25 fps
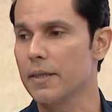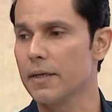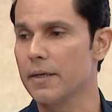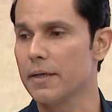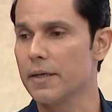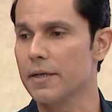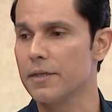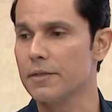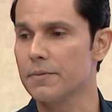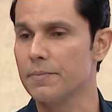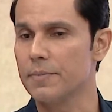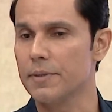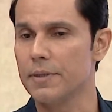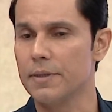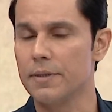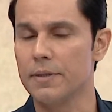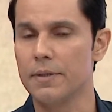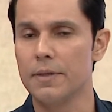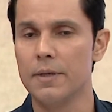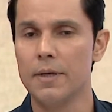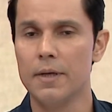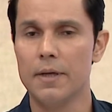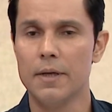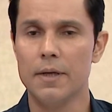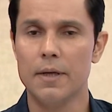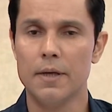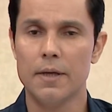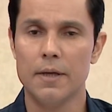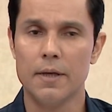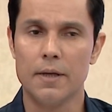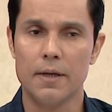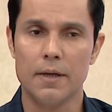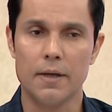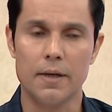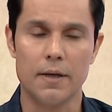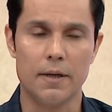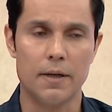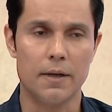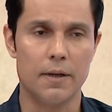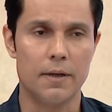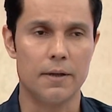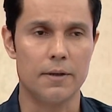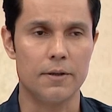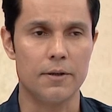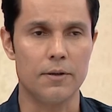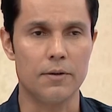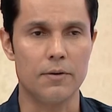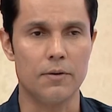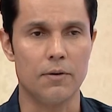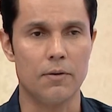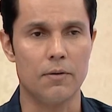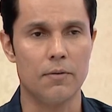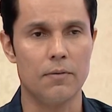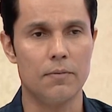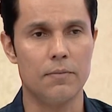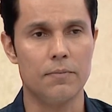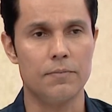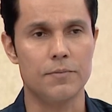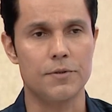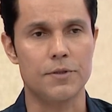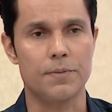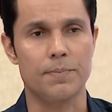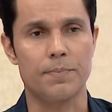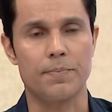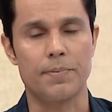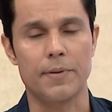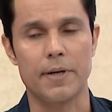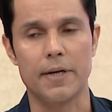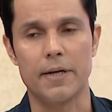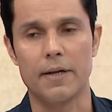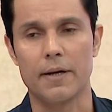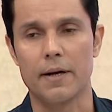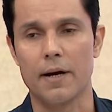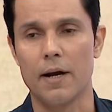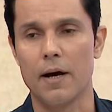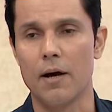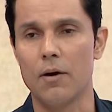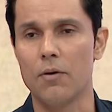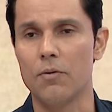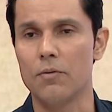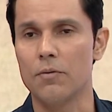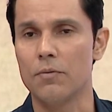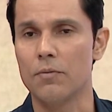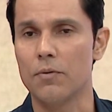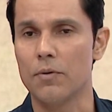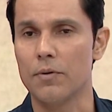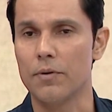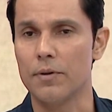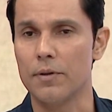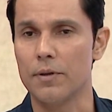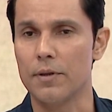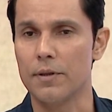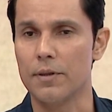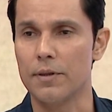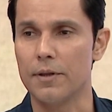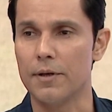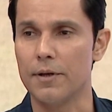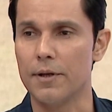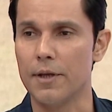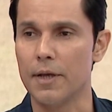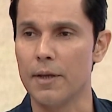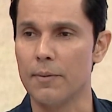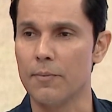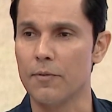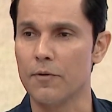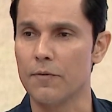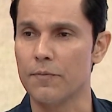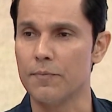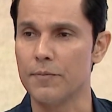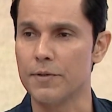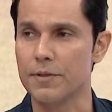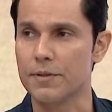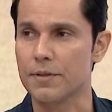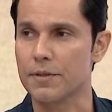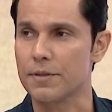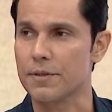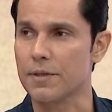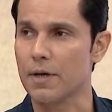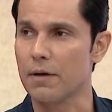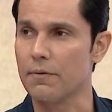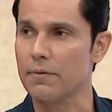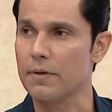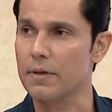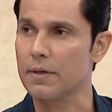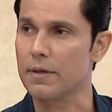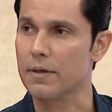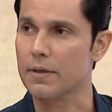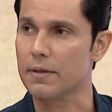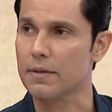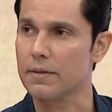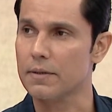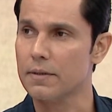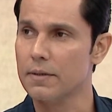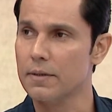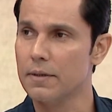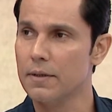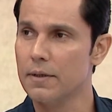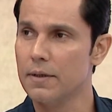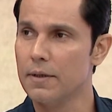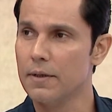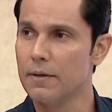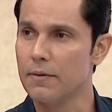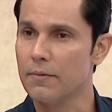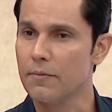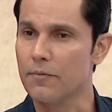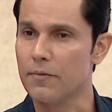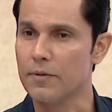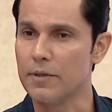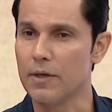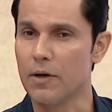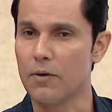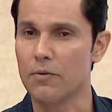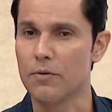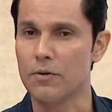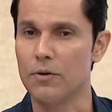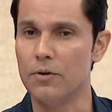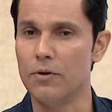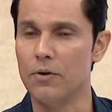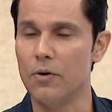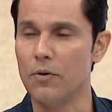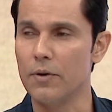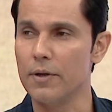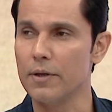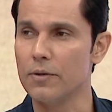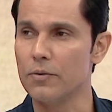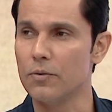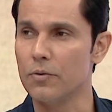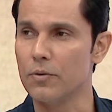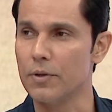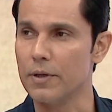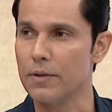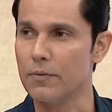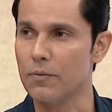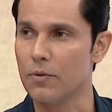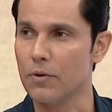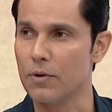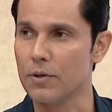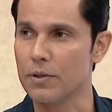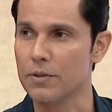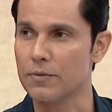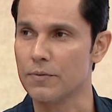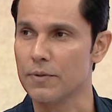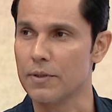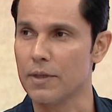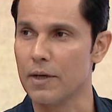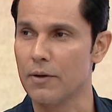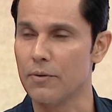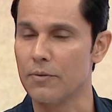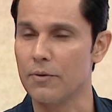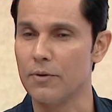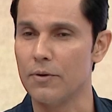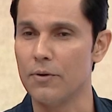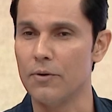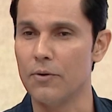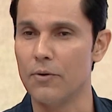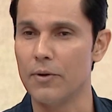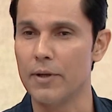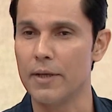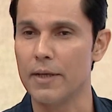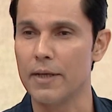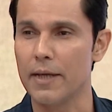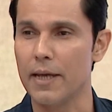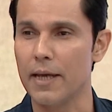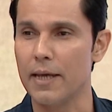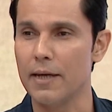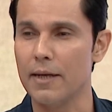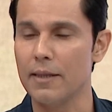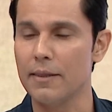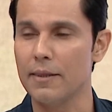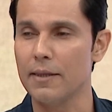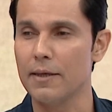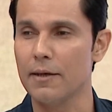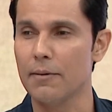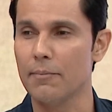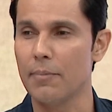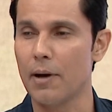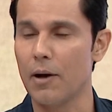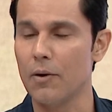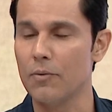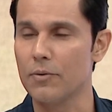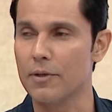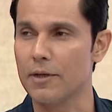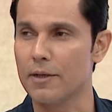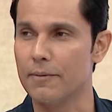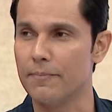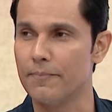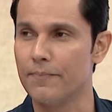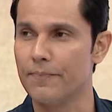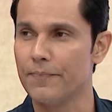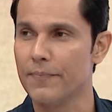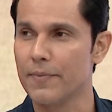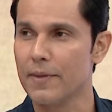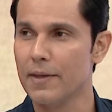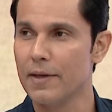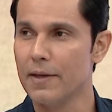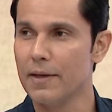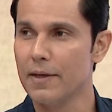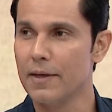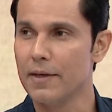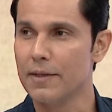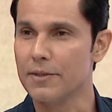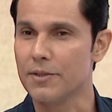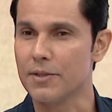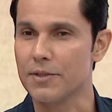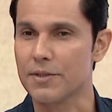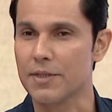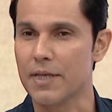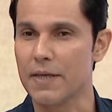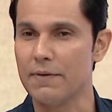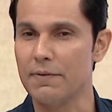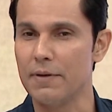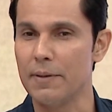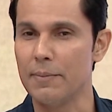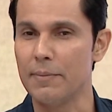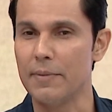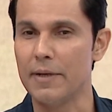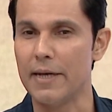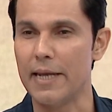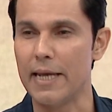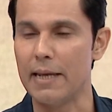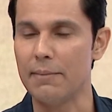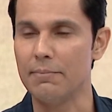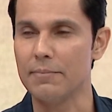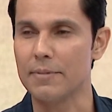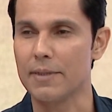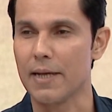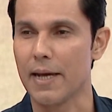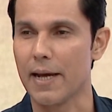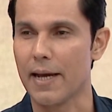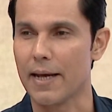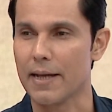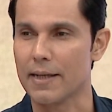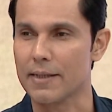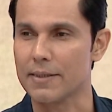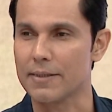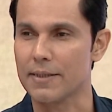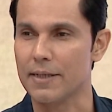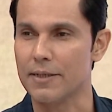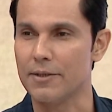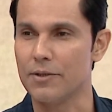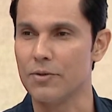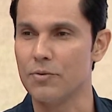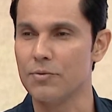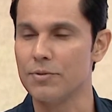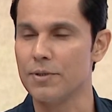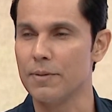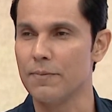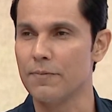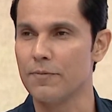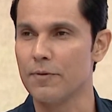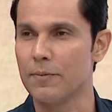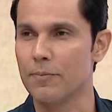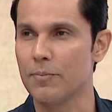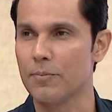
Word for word: that has been uh, you know, spread around on, in the name of Mr. Savarkar without knowing who he was, without knowing anything about him. Hmm. Just give him name tags and use him for